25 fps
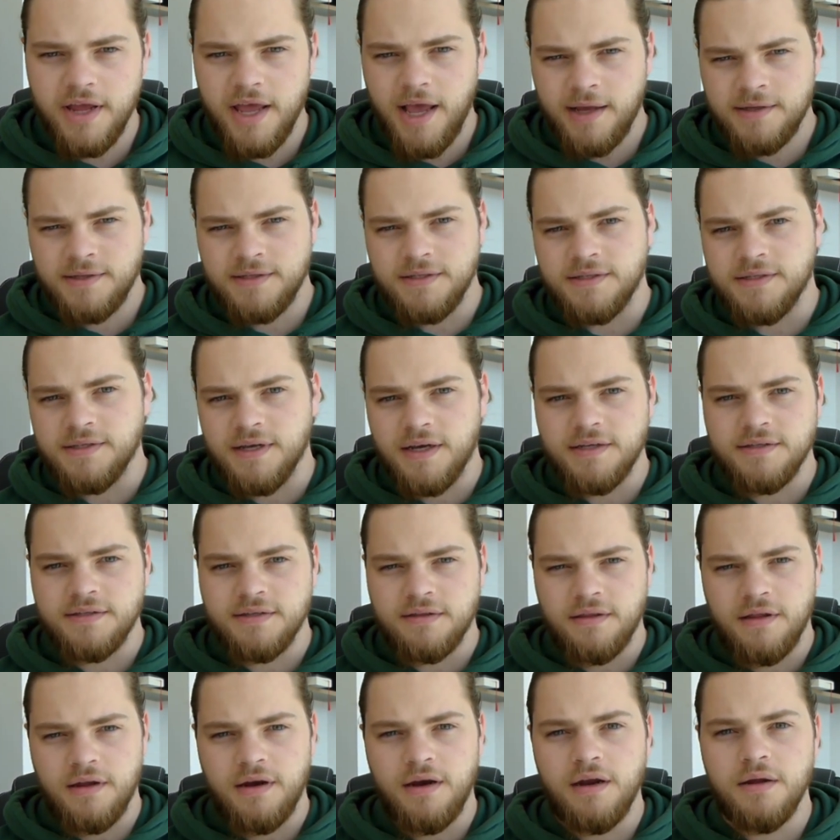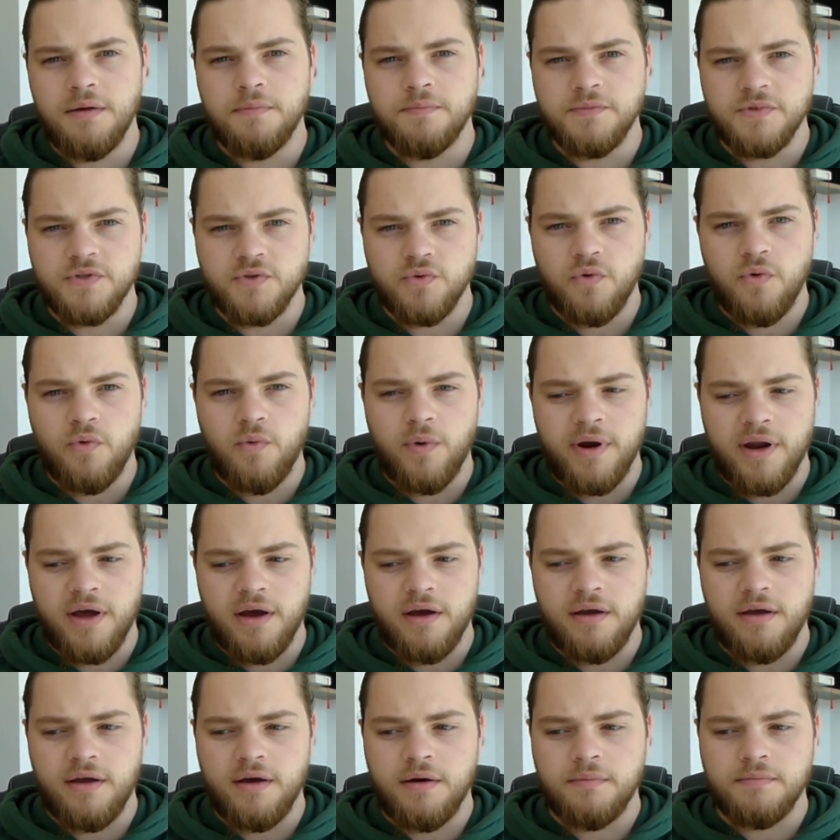exercising the limbs when
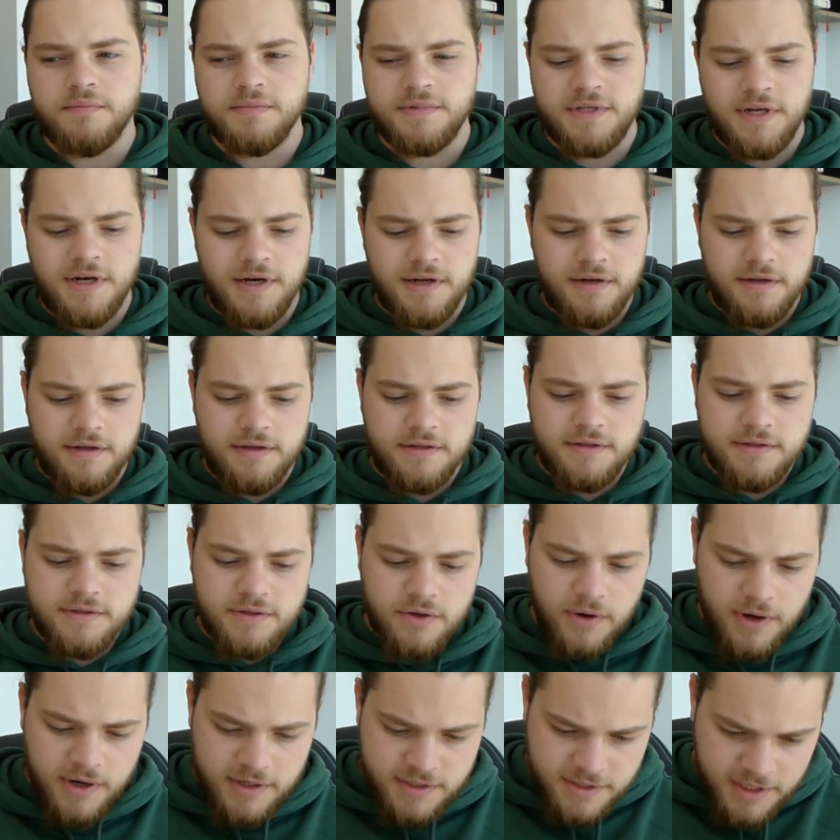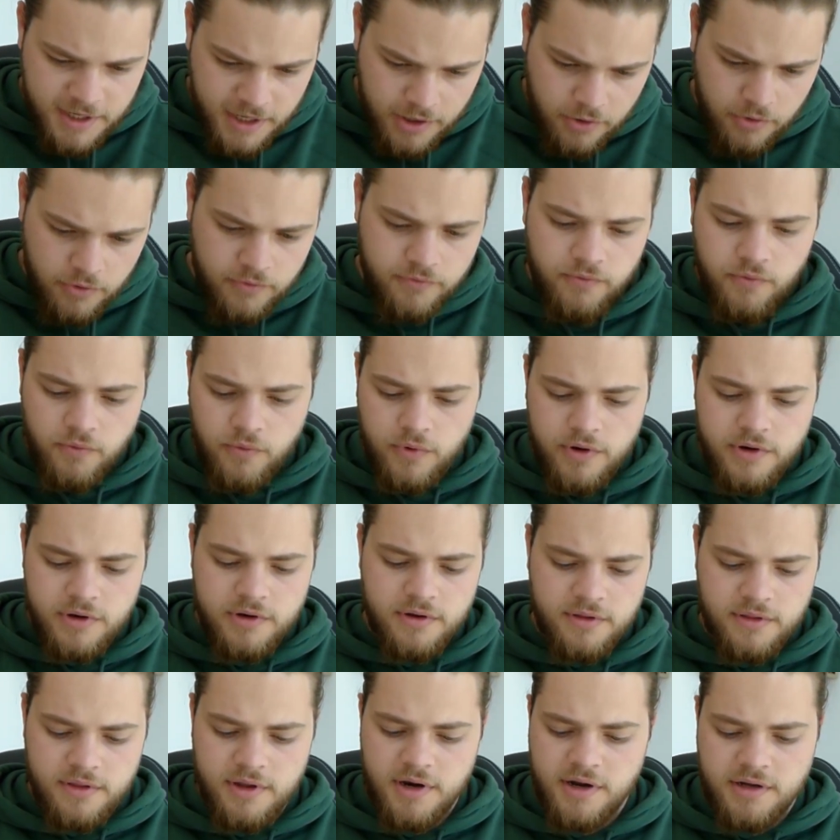I tilled it. So I take off wood
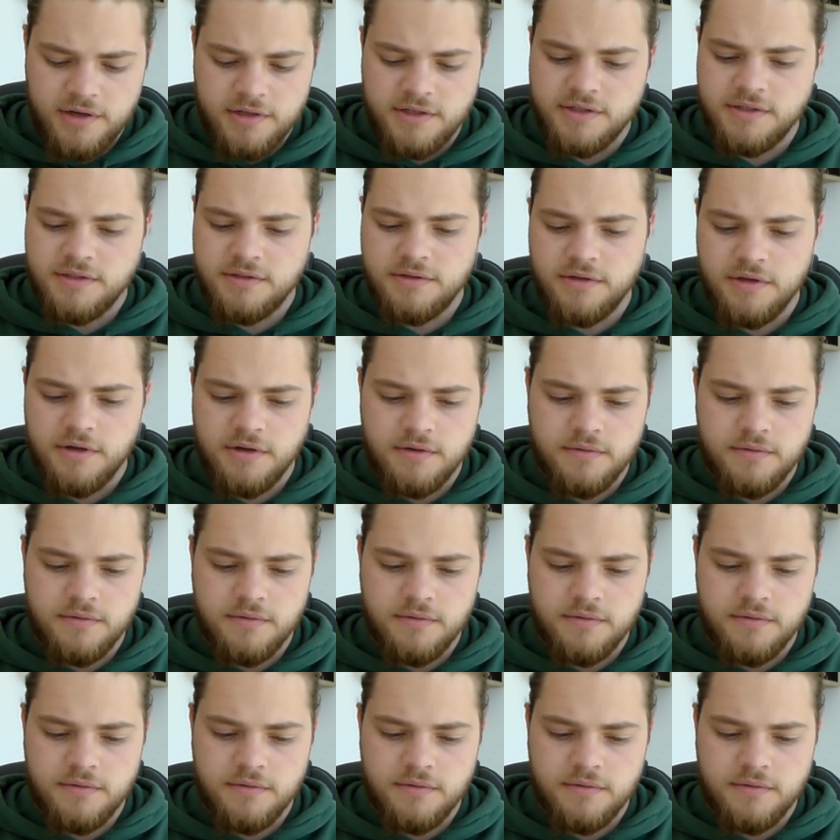and then I just